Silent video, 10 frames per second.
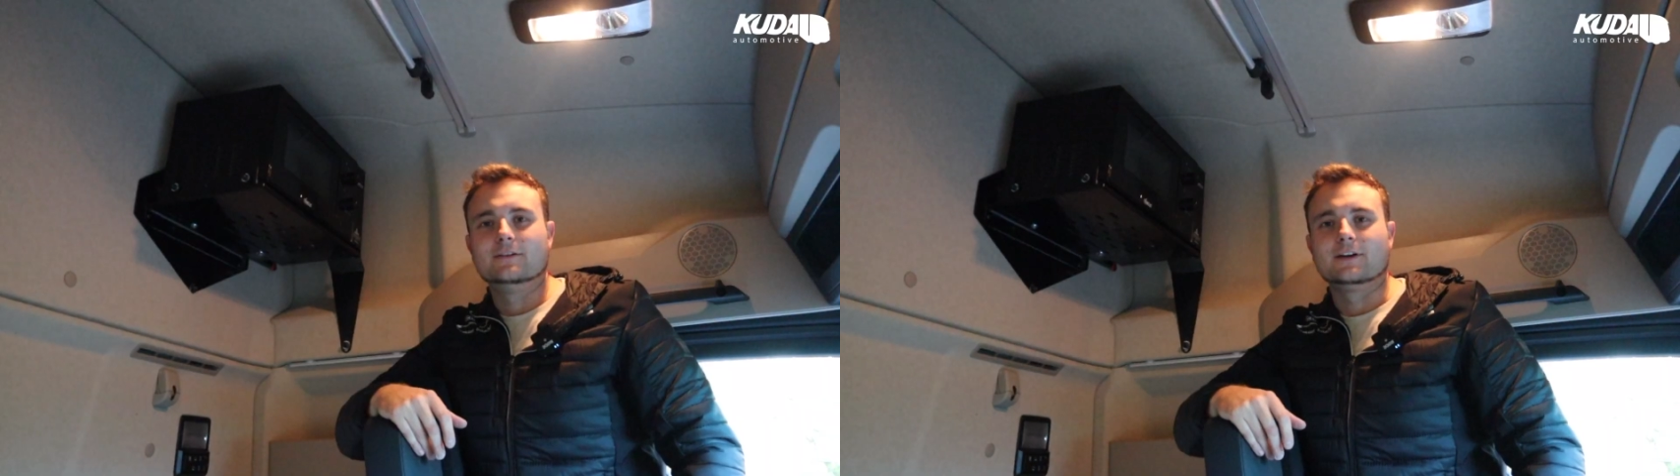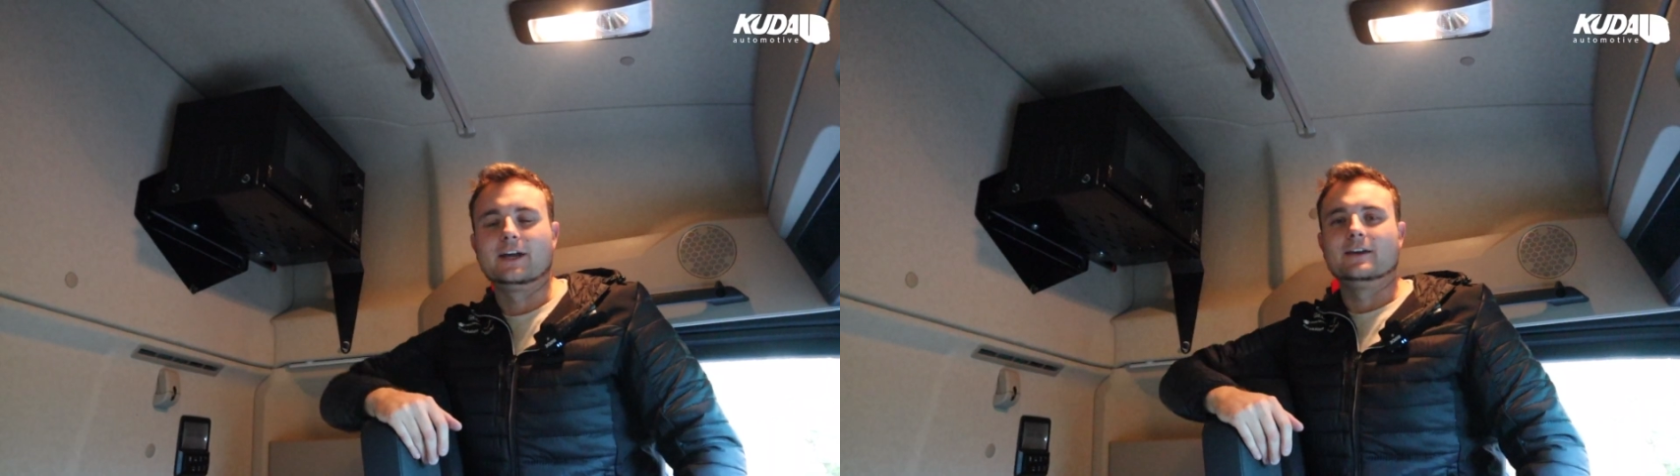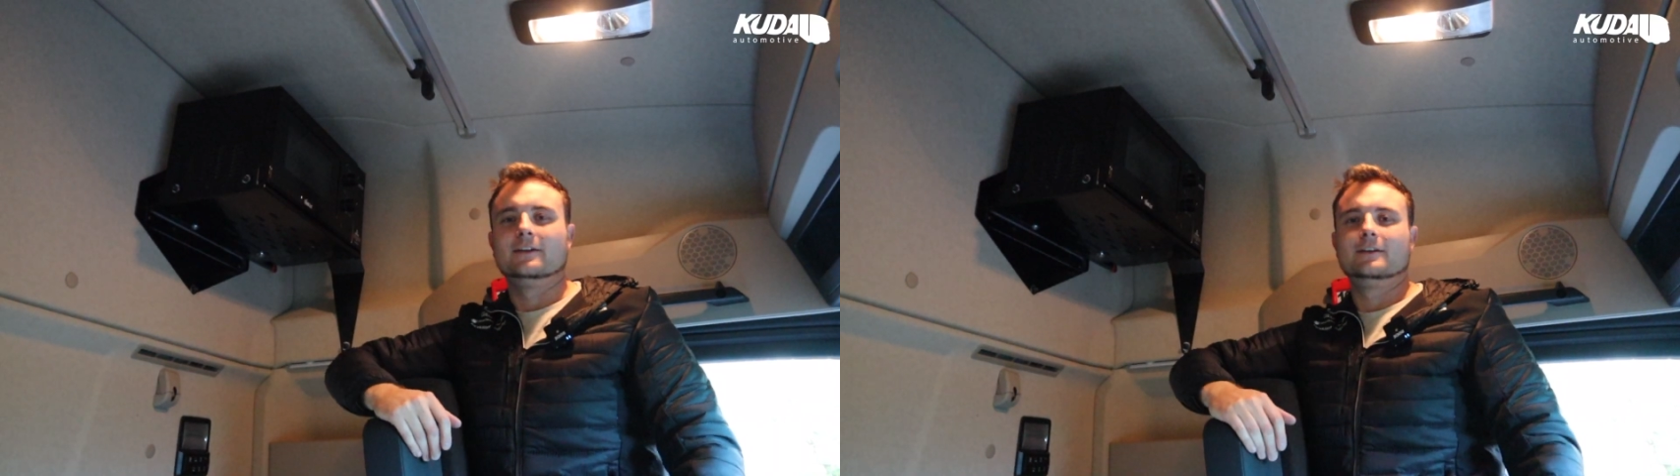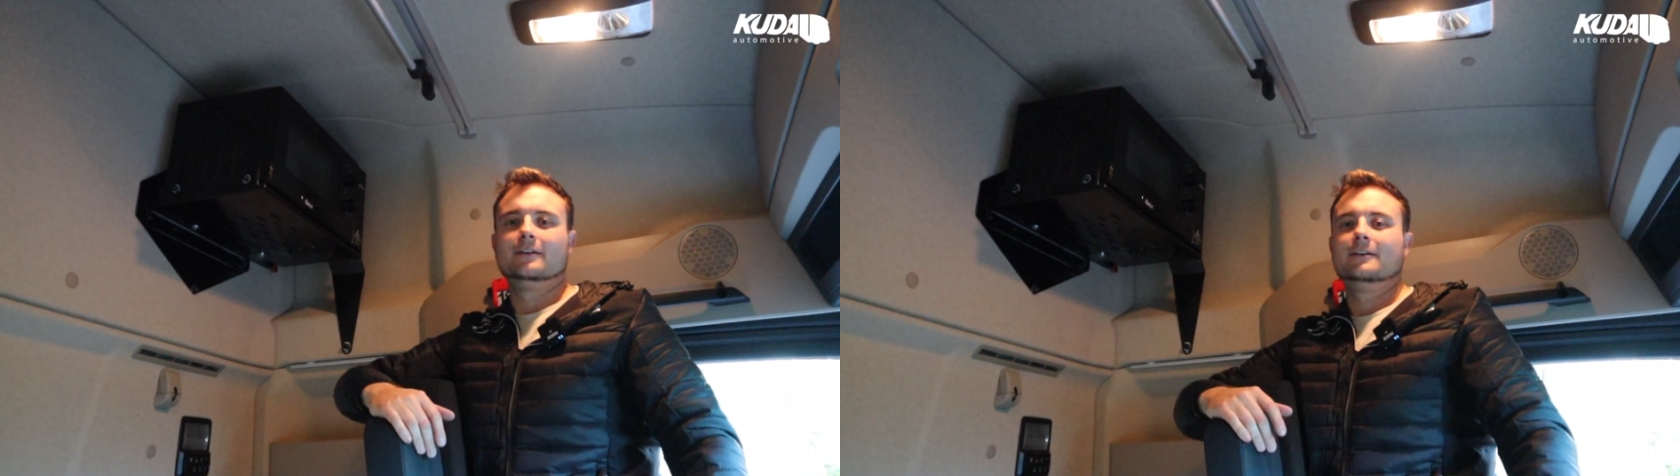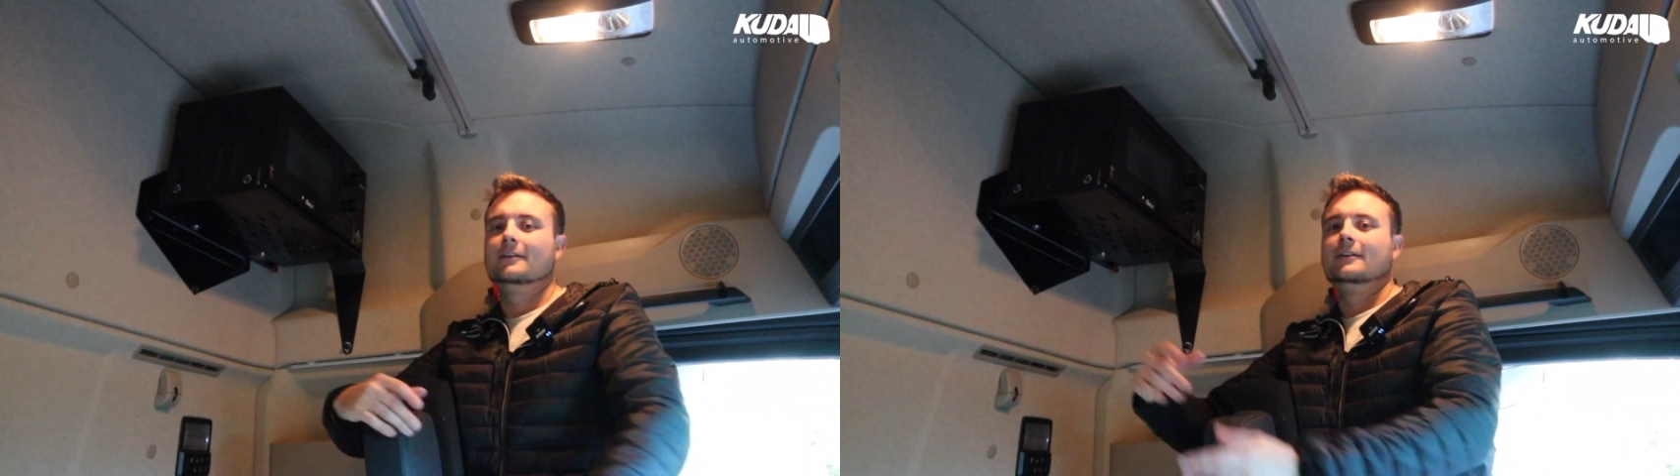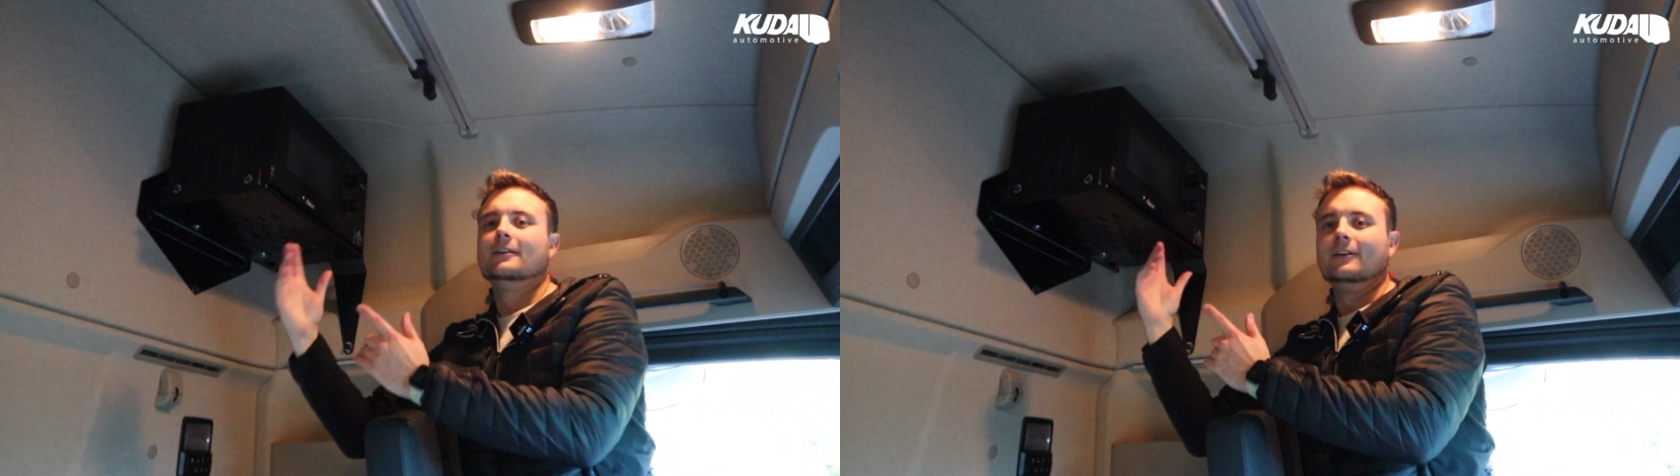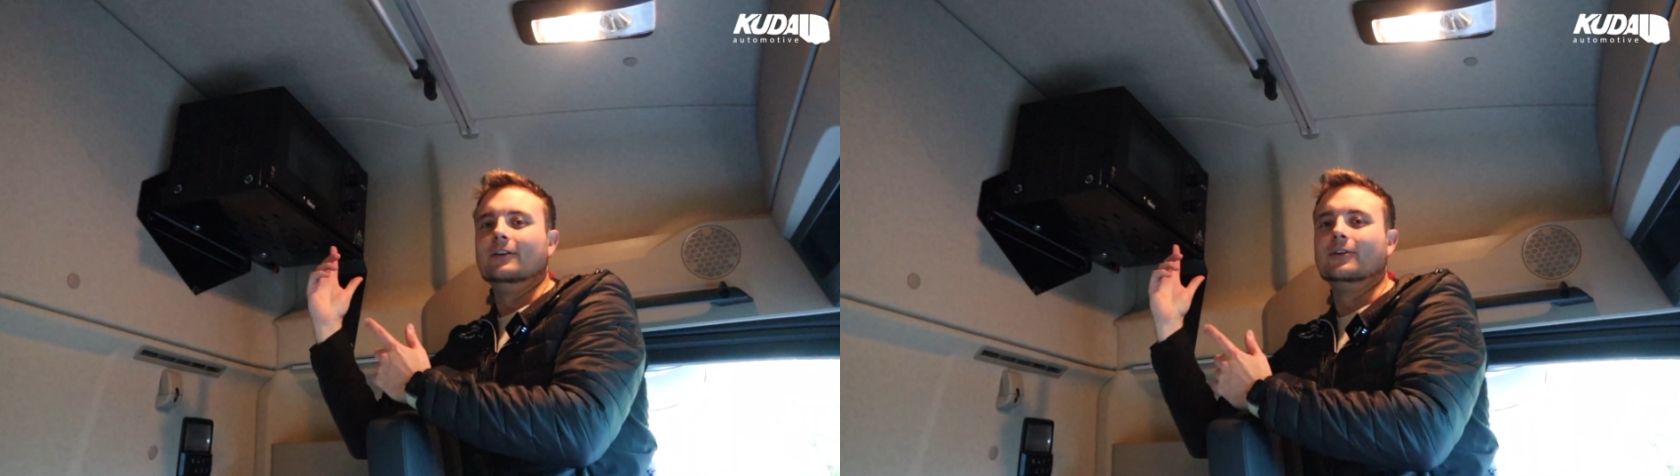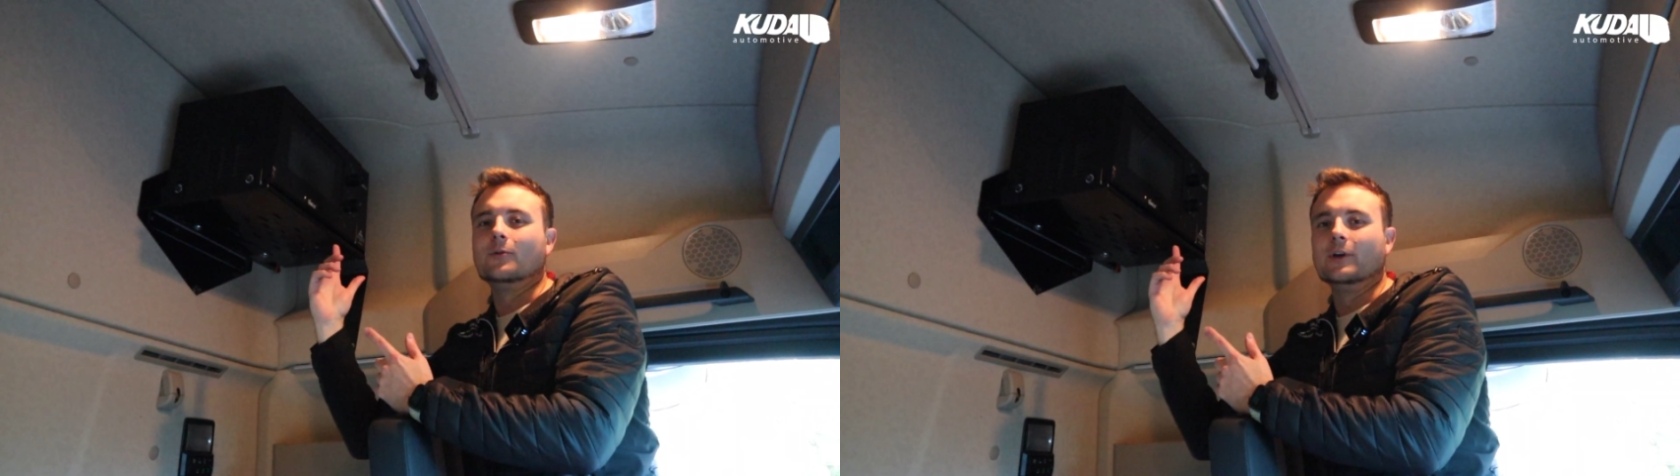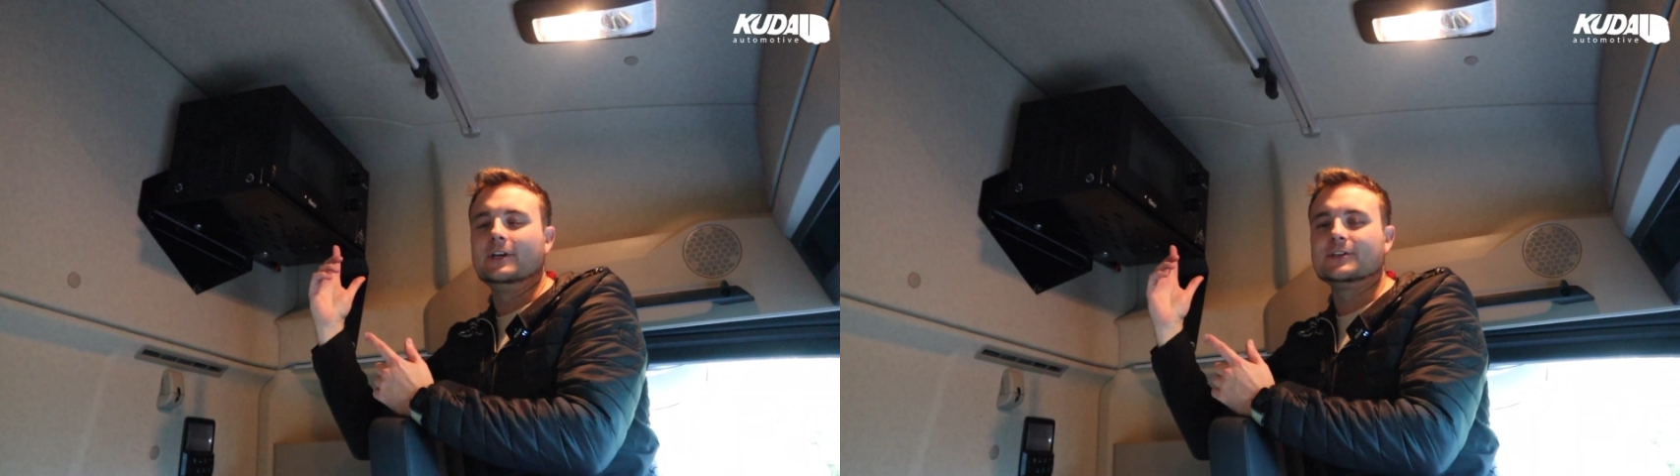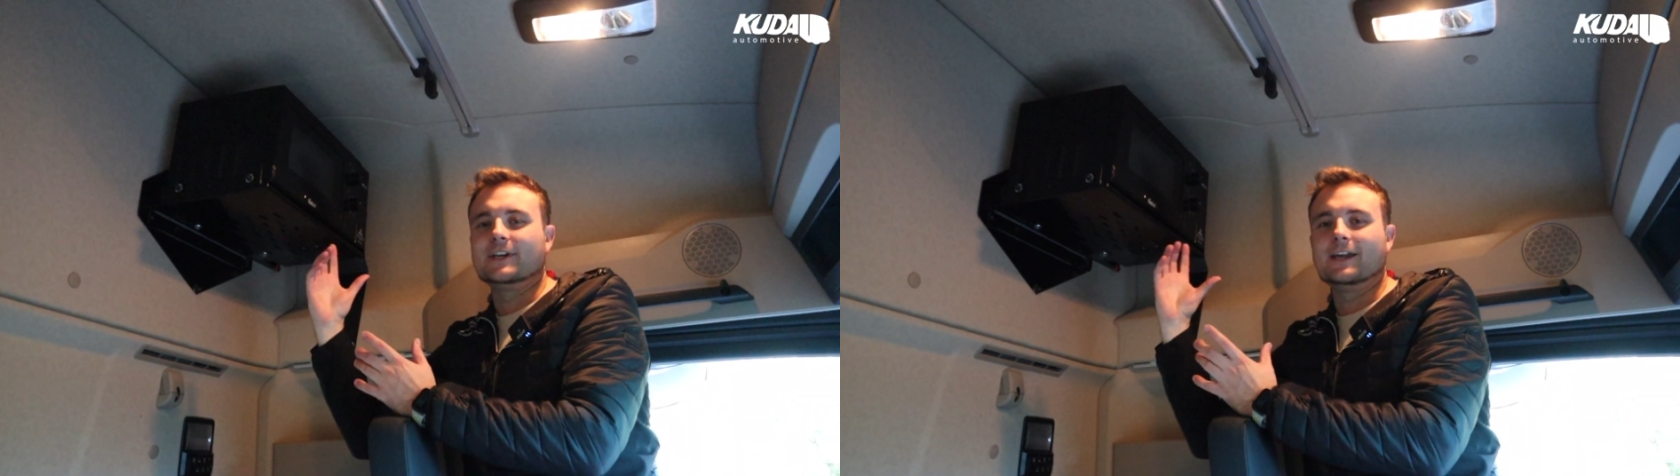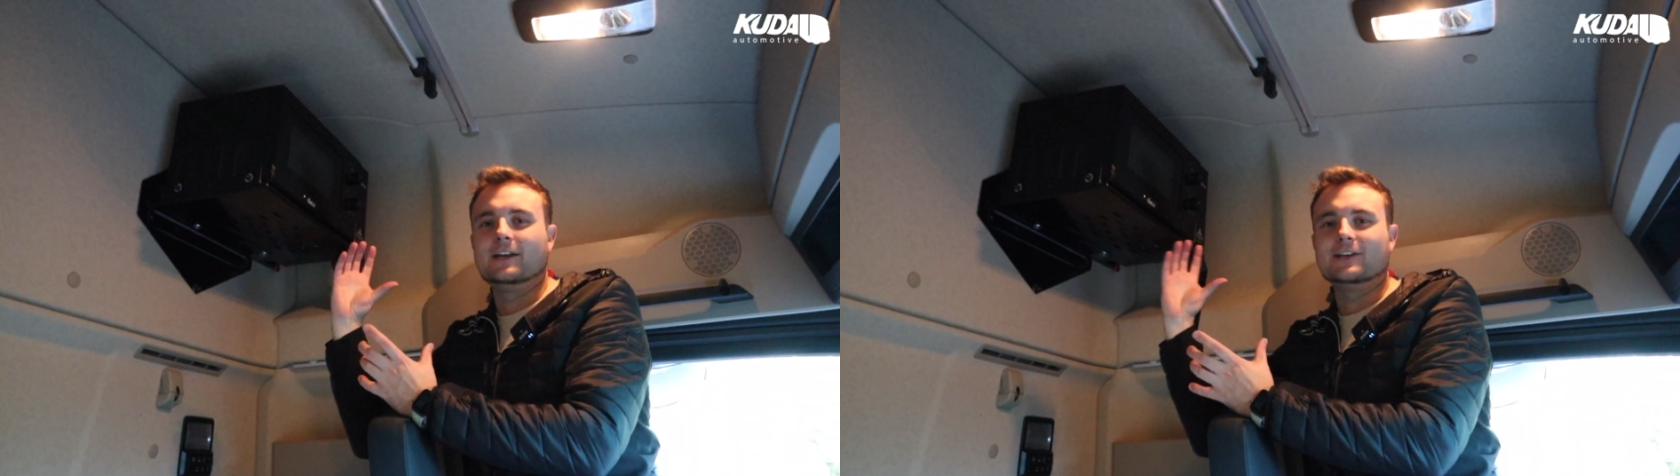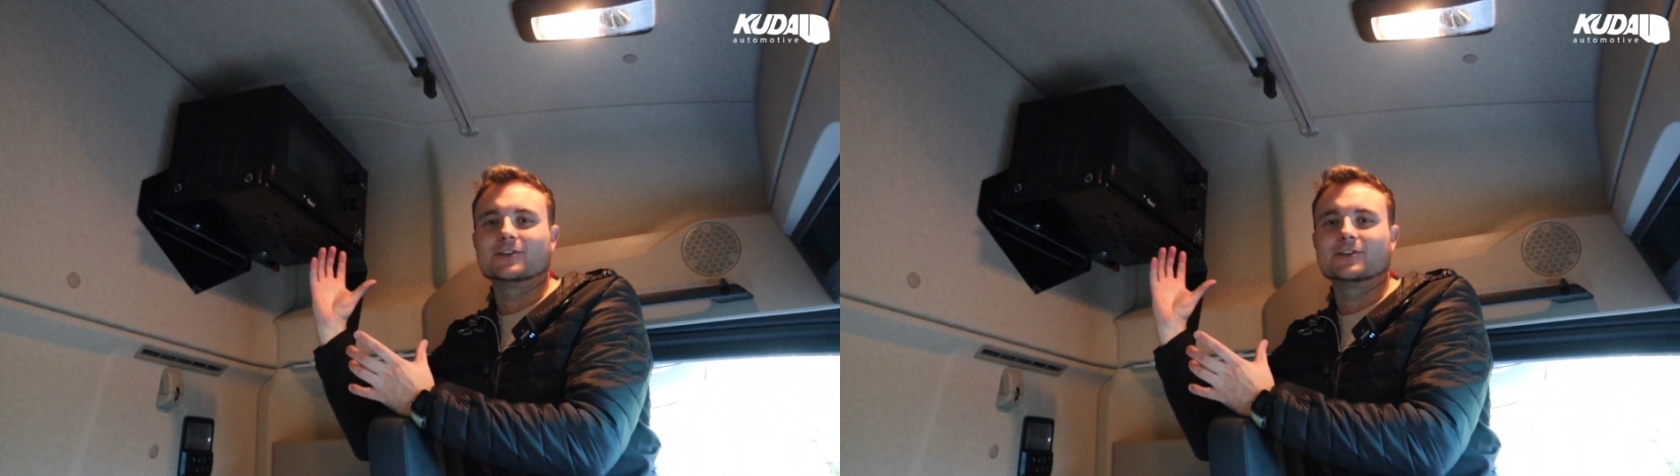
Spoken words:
Okay, look what it is again,